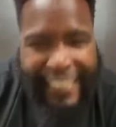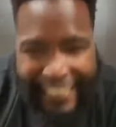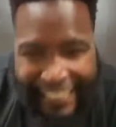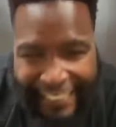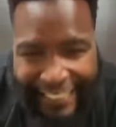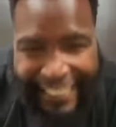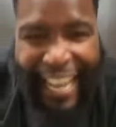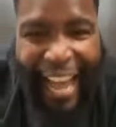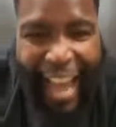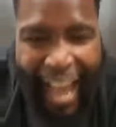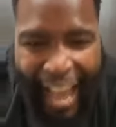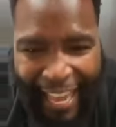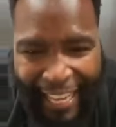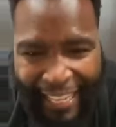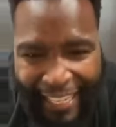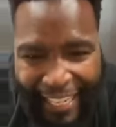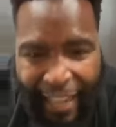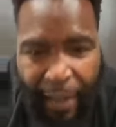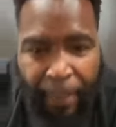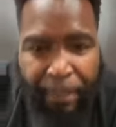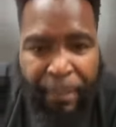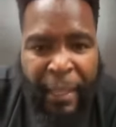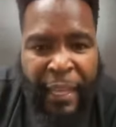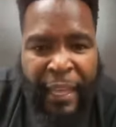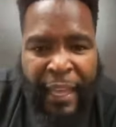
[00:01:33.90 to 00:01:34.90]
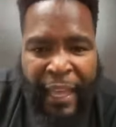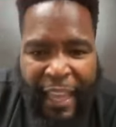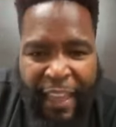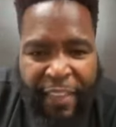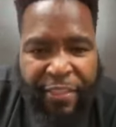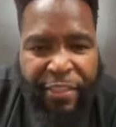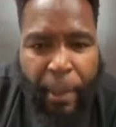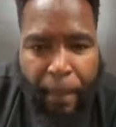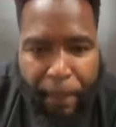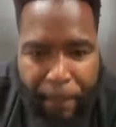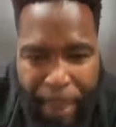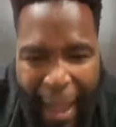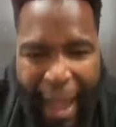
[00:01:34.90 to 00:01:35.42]
is tied up
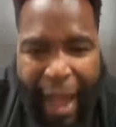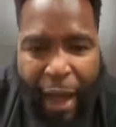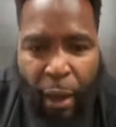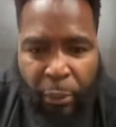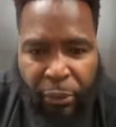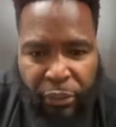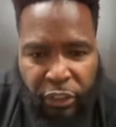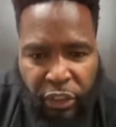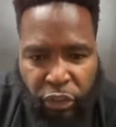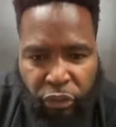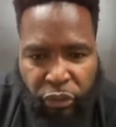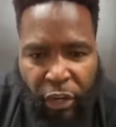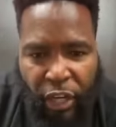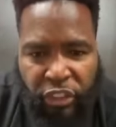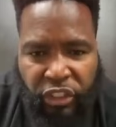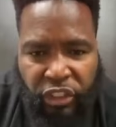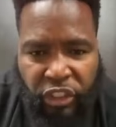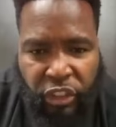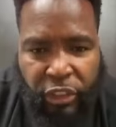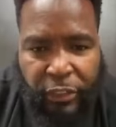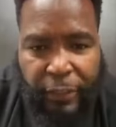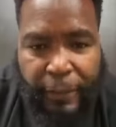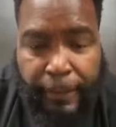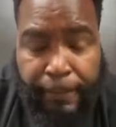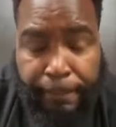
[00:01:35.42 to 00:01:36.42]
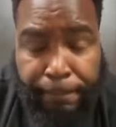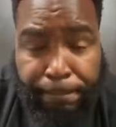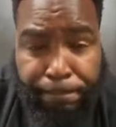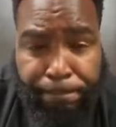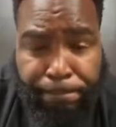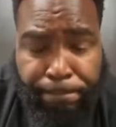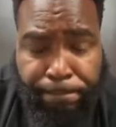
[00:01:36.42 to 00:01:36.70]
in the power structure.